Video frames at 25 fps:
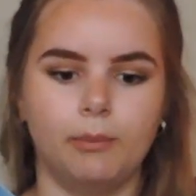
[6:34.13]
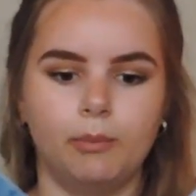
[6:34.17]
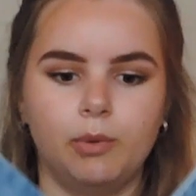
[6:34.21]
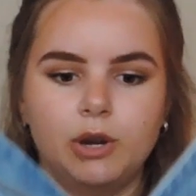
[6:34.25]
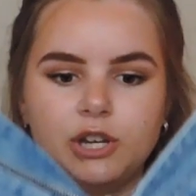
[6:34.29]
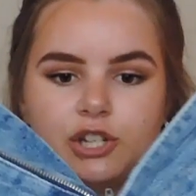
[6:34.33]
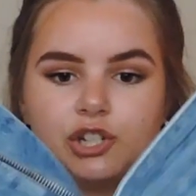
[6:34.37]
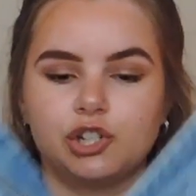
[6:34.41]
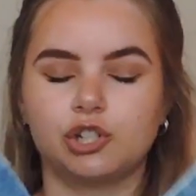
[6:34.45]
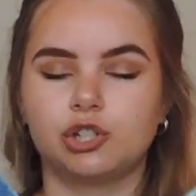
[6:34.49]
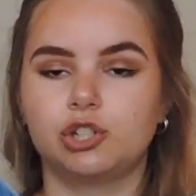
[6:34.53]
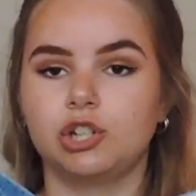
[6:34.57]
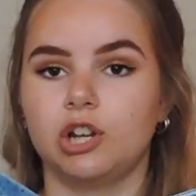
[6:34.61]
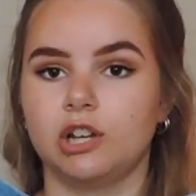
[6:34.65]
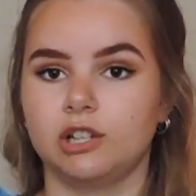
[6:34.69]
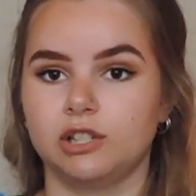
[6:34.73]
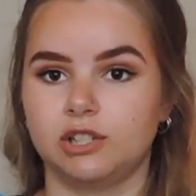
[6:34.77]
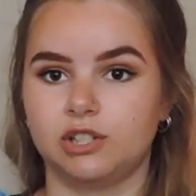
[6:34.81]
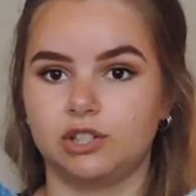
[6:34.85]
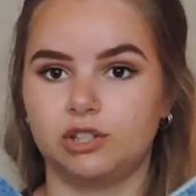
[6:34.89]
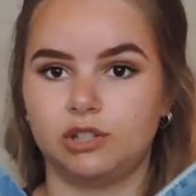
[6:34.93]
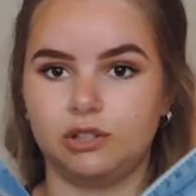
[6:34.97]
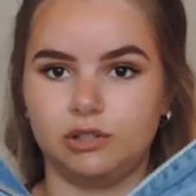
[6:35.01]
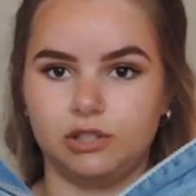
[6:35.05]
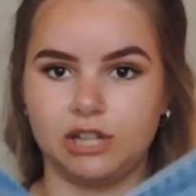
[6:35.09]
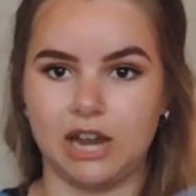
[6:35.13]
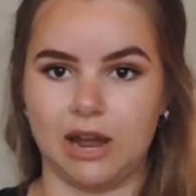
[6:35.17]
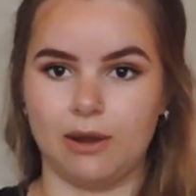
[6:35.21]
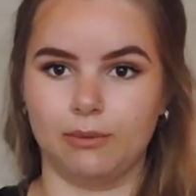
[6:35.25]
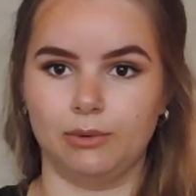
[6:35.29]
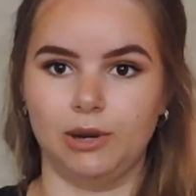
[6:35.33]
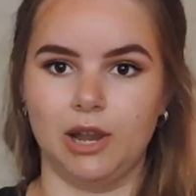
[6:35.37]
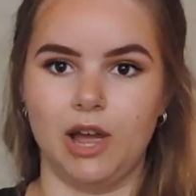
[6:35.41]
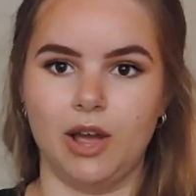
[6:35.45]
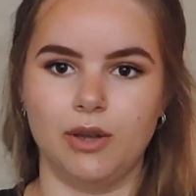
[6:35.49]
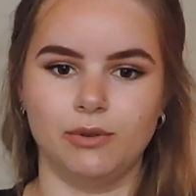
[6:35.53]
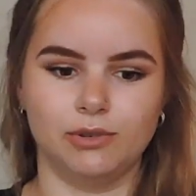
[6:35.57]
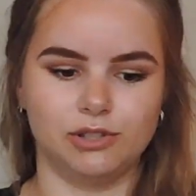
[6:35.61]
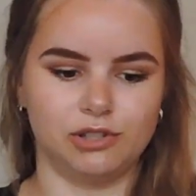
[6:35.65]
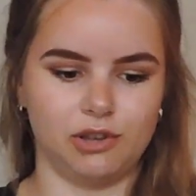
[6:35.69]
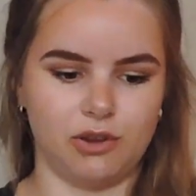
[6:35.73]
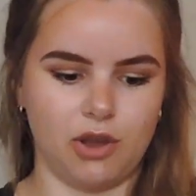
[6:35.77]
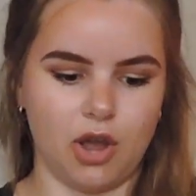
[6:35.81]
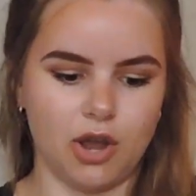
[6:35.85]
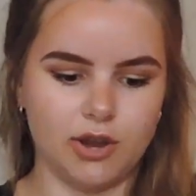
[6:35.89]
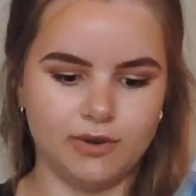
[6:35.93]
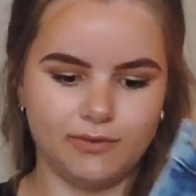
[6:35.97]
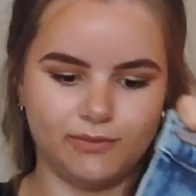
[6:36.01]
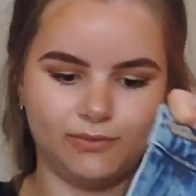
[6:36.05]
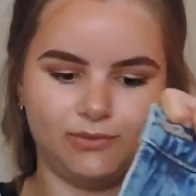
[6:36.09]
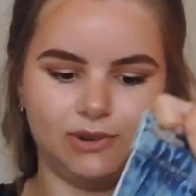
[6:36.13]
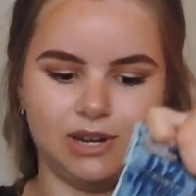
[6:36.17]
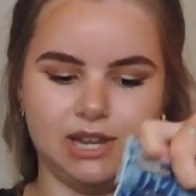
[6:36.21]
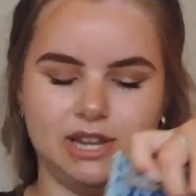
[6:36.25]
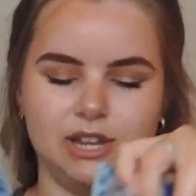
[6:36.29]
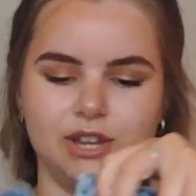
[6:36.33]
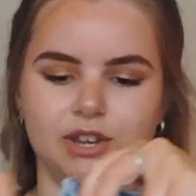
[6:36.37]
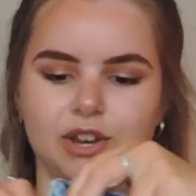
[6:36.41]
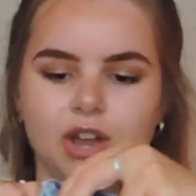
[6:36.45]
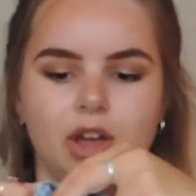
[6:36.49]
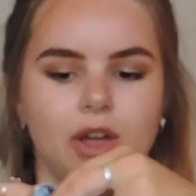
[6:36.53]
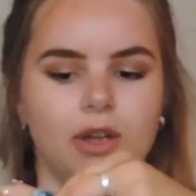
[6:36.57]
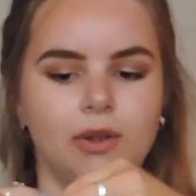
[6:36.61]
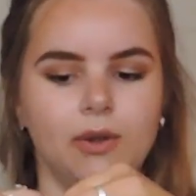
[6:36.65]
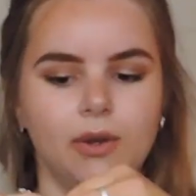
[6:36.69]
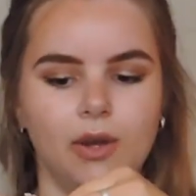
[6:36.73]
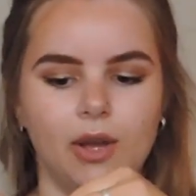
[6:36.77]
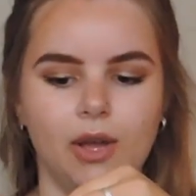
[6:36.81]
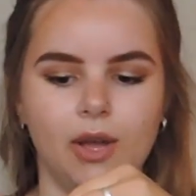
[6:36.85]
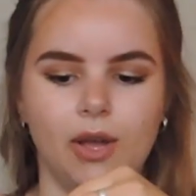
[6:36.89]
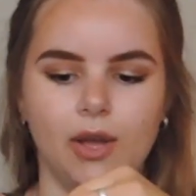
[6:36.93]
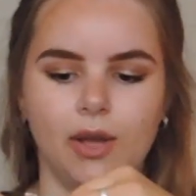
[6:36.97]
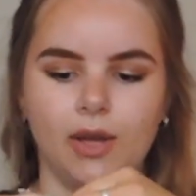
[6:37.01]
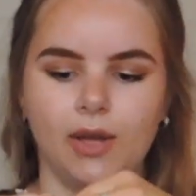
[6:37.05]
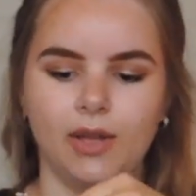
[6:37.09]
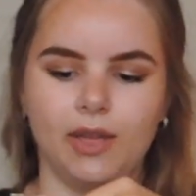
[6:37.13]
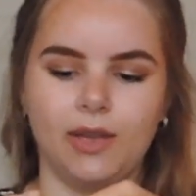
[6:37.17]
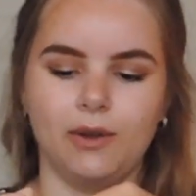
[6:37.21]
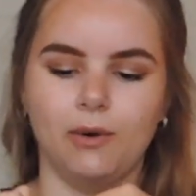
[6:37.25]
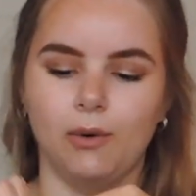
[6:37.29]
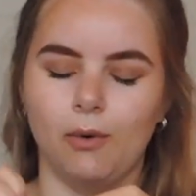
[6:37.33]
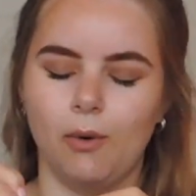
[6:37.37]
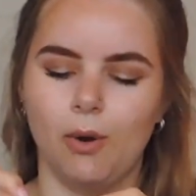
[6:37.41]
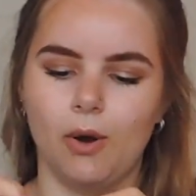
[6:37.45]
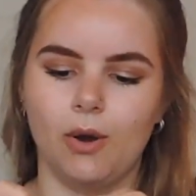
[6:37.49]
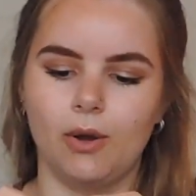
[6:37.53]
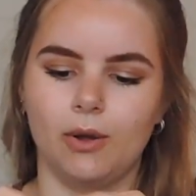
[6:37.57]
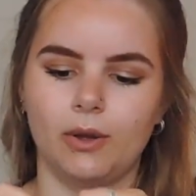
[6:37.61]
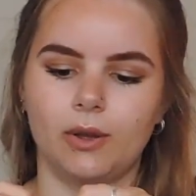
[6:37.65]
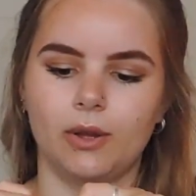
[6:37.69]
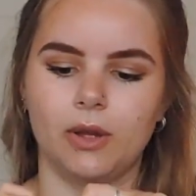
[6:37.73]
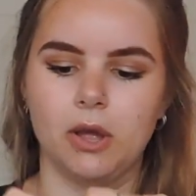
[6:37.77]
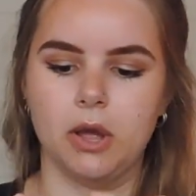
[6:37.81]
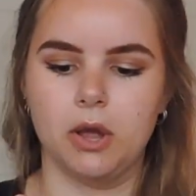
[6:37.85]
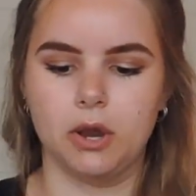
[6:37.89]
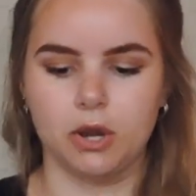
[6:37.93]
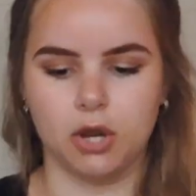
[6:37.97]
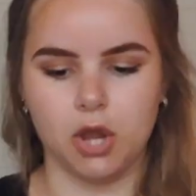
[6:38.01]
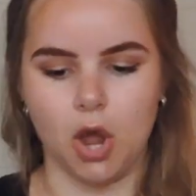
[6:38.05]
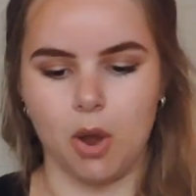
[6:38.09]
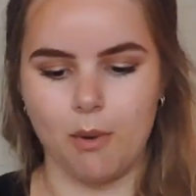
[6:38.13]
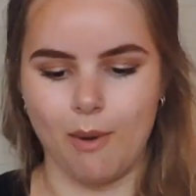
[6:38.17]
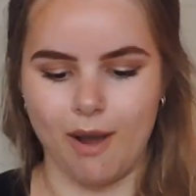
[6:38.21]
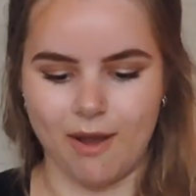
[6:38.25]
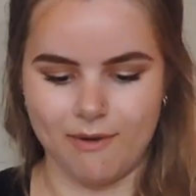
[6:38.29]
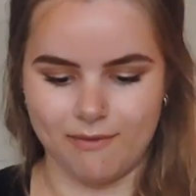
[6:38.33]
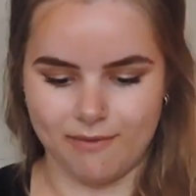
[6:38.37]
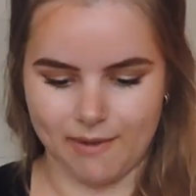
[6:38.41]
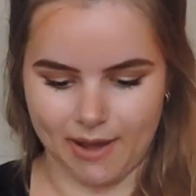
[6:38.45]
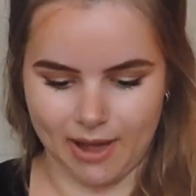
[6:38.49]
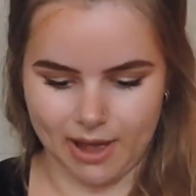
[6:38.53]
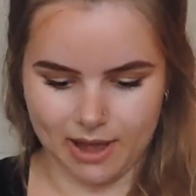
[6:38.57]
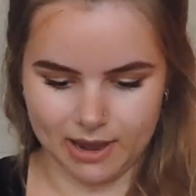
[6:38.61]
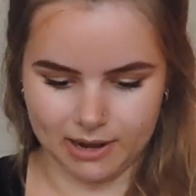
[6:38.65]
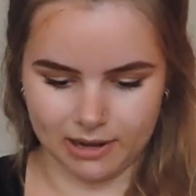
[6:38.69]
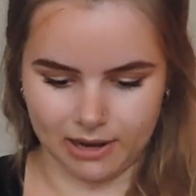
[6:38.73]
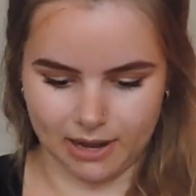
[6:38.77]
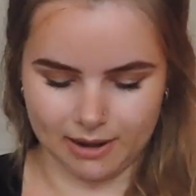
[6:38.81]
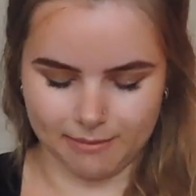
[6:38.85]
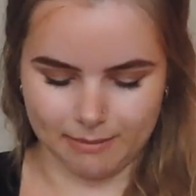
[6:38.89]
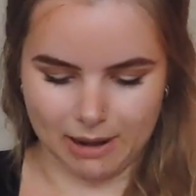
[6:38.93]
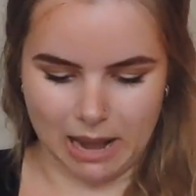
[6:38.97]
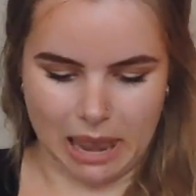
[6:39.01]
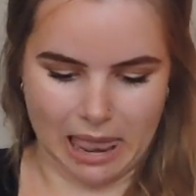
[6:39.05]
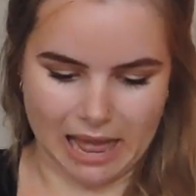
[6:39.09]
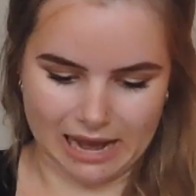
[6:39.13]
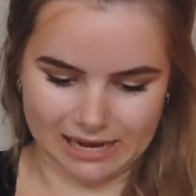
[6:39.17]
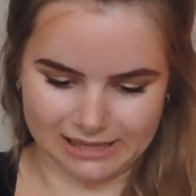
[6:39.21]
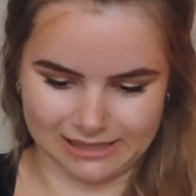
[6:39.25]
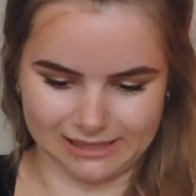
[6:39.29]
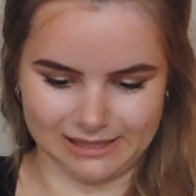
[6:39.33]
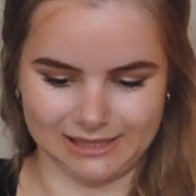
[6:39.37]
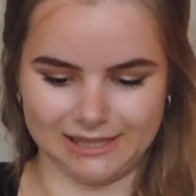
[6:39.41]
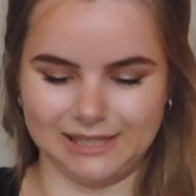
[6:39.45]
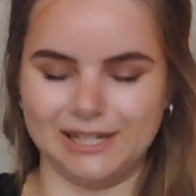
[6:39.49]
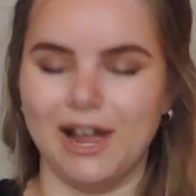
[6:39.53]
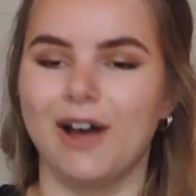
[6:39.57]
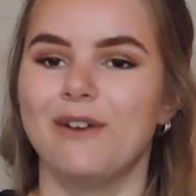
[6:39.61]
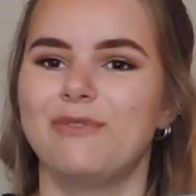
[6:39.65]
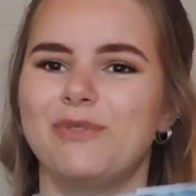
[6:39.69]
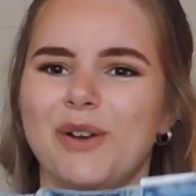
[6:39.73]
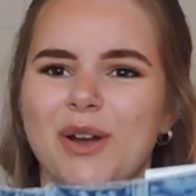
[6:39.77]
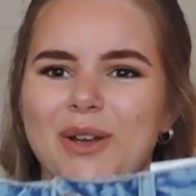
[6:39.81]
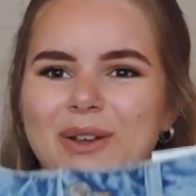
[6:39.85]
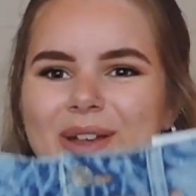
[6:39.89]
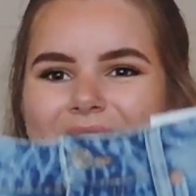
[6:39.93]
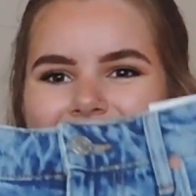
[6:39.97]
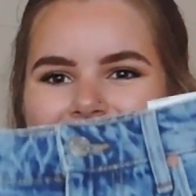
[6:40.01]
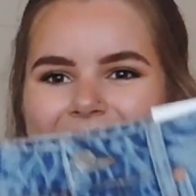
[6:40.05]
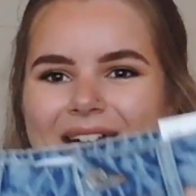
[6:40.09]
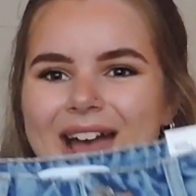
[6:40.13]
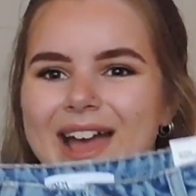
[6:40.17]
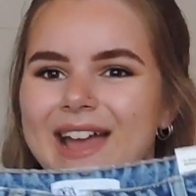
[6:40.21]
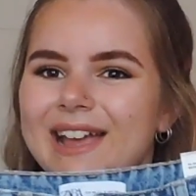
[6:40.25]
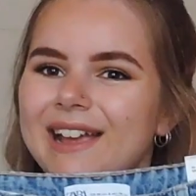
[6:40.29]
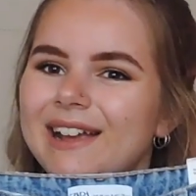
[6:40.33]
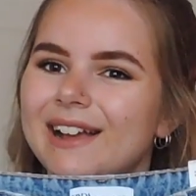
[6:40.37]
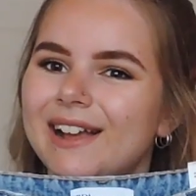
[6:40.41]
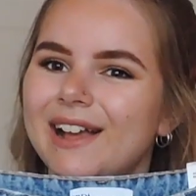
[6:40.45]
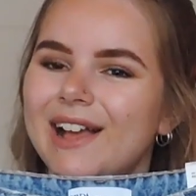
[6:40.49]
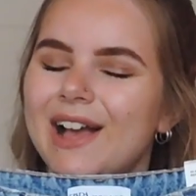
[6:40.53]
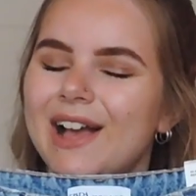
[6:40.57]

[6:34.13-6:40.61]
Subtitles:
which does down low, so hopefully, you know, it'll go over like my legs and stuff. Okay,